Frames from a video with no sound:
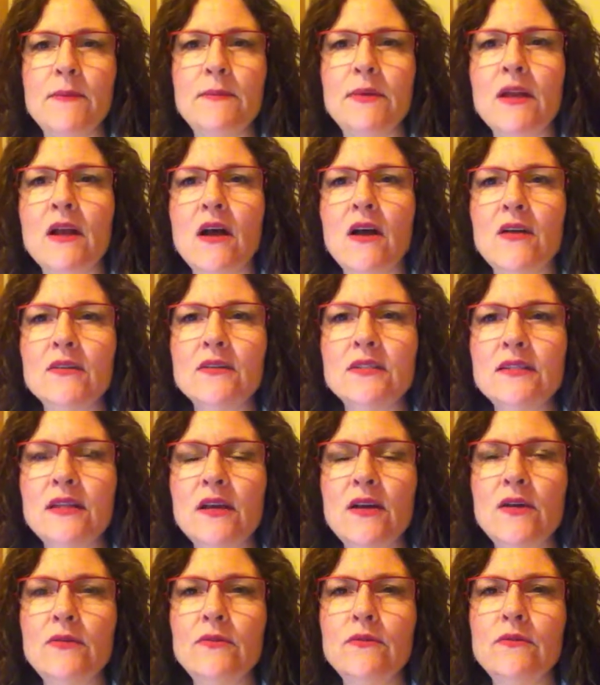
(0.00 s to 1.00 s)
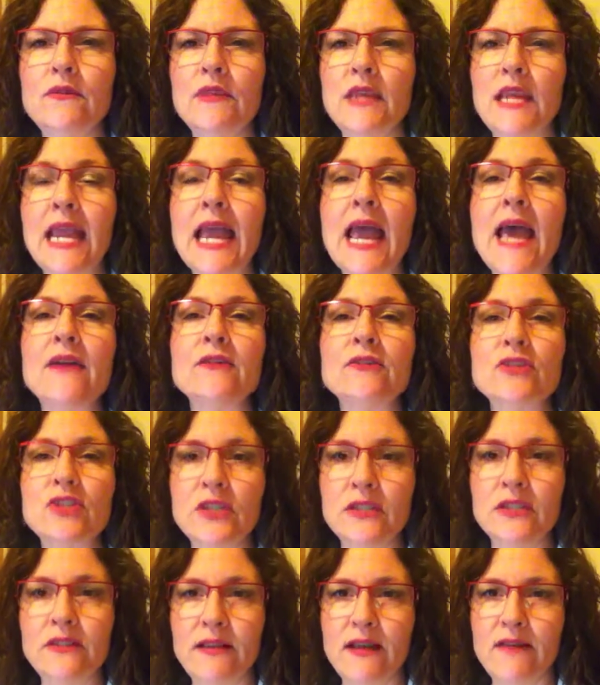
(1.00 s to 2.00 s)
but also the
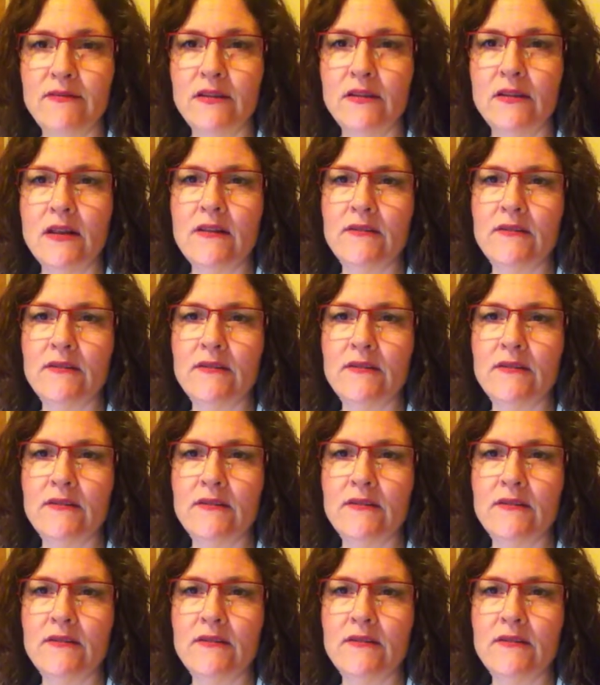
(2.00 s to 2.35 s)
energy level